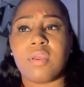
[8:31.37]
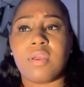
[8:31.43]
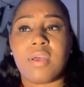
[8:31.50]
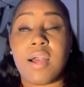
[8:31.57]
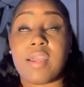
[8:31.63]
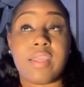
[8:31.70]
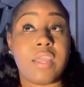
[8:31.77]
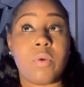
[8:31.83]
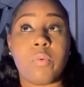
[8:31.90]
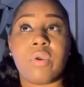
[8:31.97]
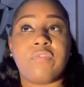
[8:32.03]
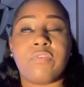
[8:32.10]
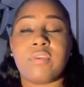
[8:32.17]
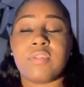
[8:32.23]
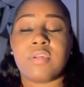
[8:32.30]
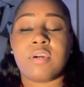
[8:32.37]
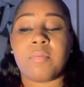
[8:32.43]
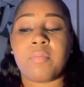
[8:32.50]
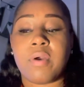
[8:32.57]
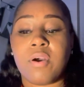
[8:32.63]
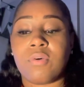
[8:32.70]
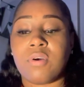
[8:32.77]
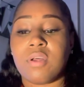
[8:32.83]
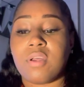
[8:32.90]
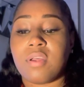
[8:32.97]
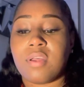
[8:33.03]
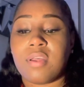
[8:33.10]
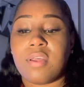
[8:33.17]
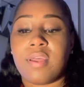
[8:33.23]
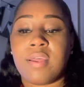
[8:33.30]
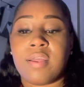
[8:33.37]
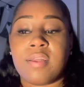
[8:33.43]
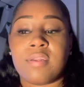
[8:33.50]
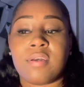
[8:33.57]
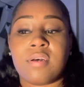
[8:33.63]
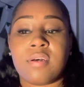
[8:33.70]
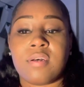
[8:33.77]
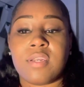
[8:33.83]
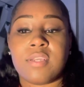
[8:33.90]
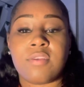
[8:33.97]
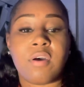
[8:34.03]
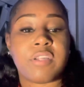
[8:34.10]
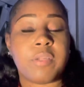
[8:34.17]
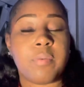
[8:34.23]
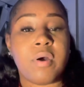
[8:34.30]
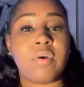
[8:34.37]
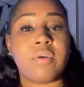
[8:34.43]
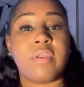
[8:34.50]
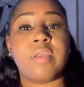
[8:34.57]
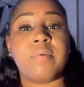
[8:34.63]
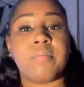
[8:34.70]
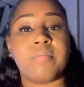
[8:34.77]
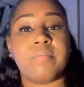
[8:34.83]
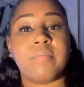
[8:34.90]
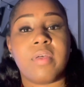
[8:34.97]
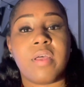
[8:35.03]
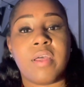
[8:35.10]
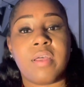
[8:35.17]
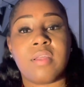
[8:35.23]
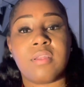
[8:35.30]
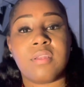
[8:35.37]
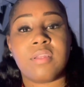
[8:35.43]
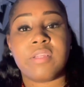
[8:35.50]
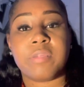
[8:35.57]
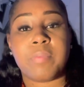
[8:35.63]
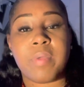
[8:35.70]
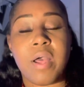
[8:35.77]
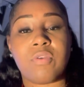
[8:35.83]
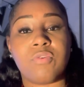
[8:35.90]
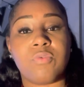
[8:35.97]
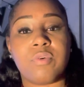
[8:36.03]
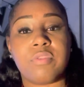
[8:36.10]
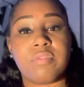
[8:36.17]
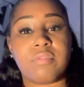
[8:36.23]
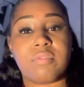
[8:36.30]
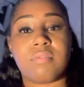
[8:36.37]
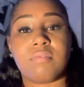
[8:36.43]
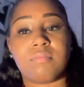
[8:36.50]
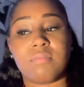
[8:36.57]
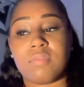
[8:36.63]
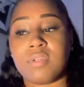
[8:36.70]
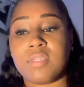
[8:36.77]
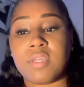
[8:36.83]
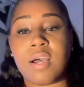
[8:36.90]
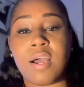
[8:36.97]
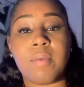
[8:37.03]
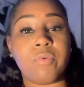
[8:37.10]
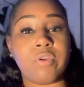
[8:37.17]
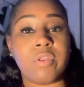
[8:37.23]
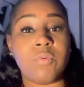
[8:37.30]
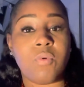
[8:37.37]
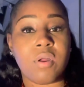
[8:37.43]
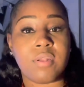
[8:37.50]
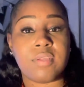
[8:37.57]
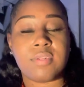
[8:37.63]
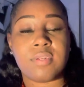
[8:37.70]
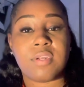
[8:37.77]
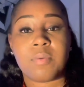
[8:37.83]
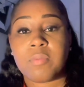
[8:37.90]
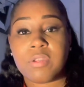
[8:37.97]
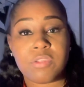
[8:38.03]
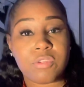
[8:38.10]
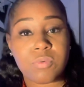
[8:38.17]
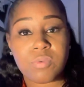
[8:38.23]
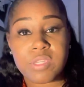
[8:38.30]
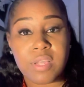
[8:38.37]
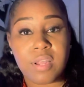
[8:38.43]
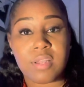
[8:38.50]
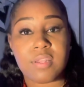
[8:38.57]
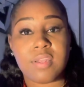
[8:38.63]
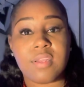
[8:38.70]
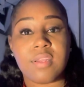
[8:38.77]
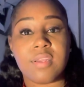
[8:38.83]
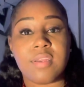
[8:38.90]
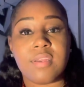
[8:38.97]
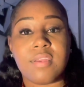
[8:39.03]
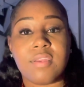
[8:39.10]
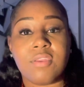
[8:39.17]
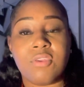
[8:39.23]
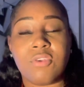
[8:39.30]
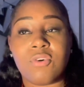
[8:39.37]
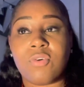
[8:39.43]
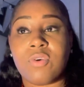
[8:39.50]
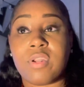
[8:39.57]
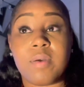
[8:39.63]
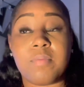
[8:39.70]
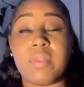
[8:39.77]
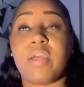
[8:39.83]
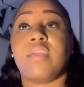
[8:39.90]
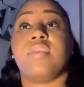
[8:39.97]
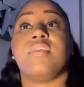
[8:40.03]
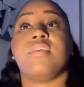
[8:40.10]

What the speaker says: I can't wait for it to come out. And it talks about him and his battle with a time where he wanted to commit suicide, and I'm like,